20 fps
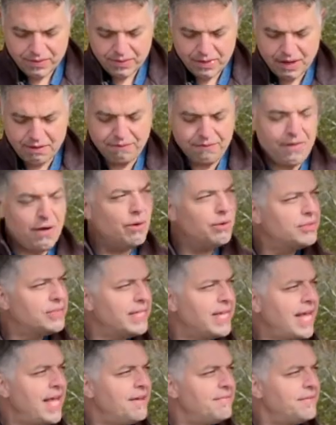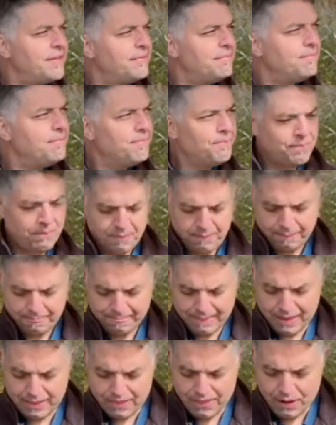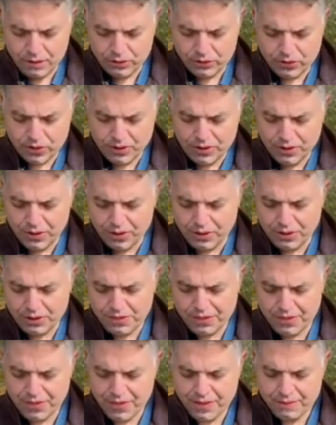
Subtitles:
of those in heaven, and those on earth,